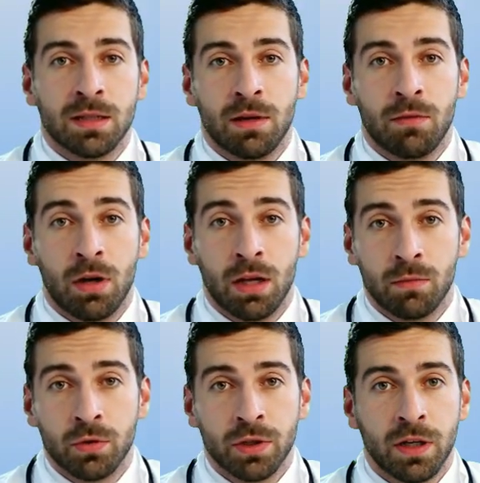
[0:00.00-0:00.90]
So
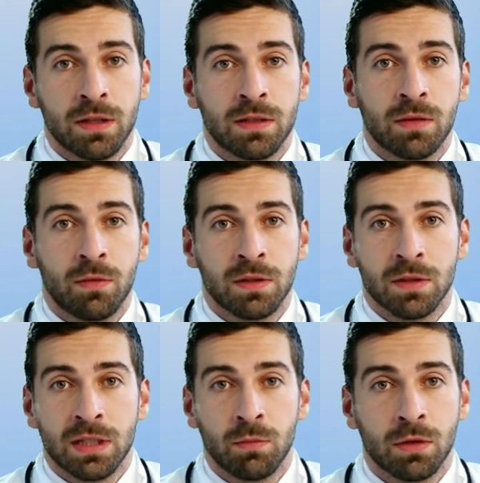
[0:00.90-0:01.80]
don't wait.
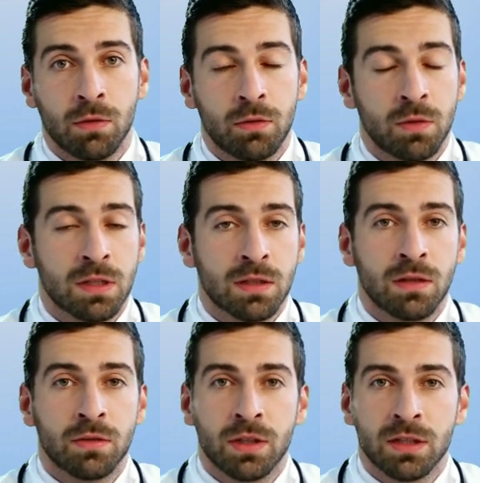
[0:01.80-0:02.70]
Start tomorrow
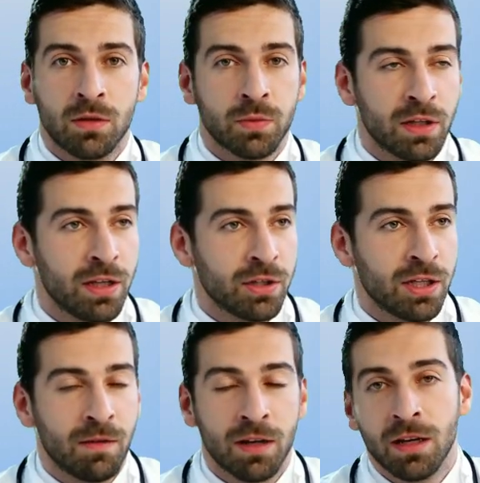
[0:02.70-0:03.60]
morning. If
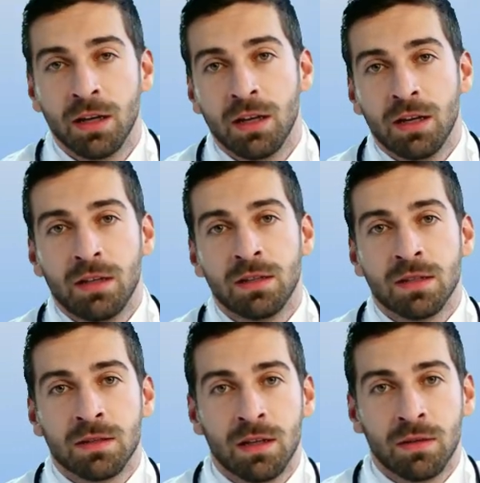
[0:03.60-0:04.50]
this helped you,
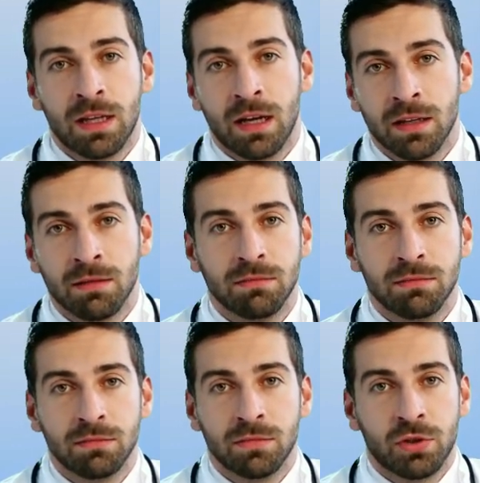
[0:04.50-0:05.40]
even a
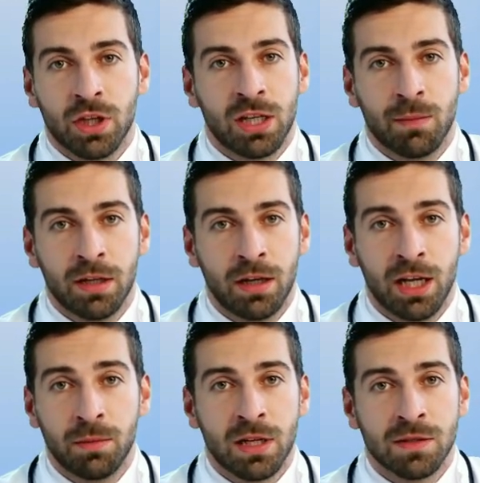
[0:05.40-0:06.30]
little, please
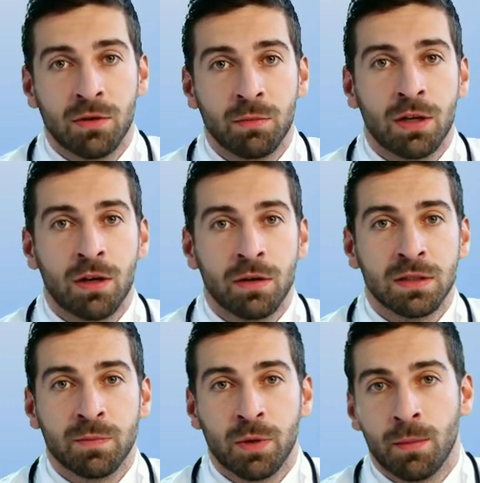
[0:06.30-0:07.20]
like this
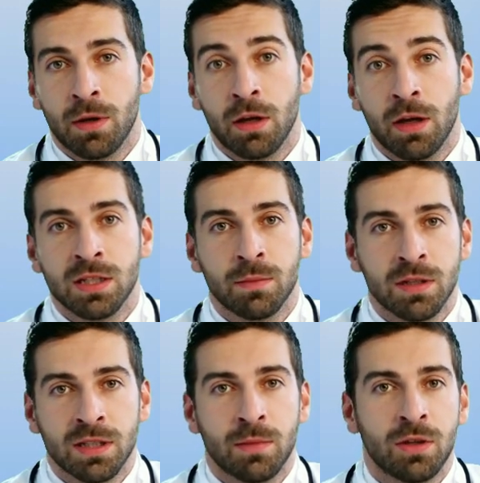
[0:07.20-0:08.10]
video.
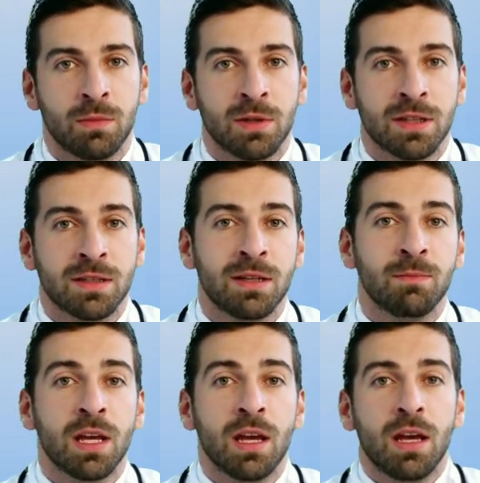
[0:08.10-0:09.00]
Comment
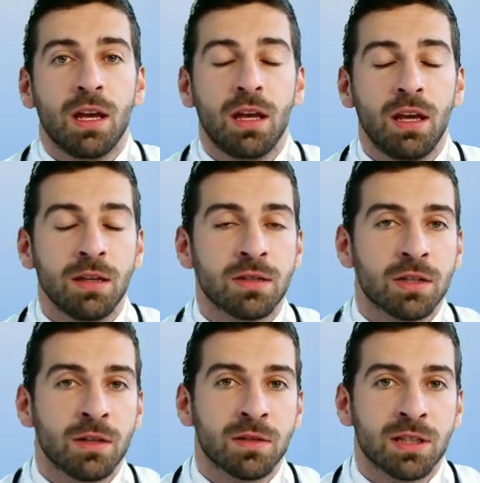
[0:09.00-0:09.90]
below.
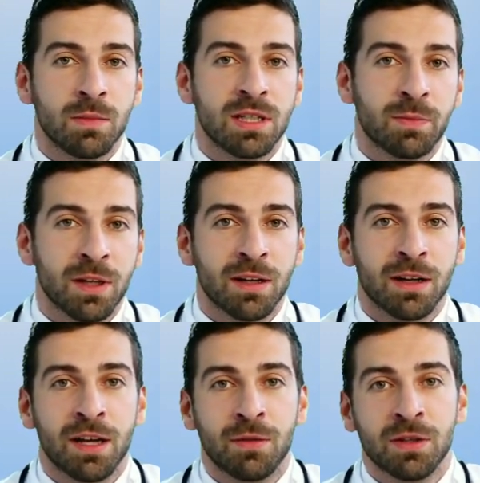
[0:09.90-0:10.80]
Which food will
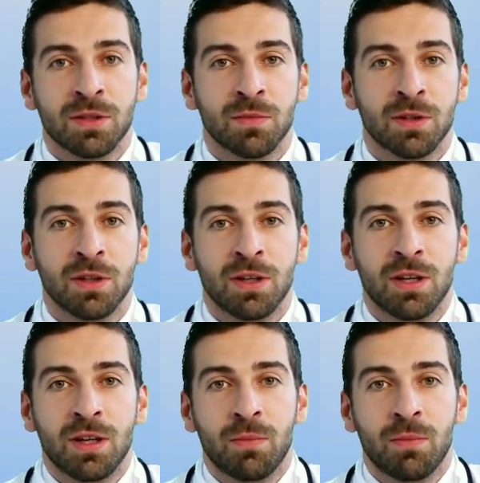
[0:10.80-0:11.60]
you try first?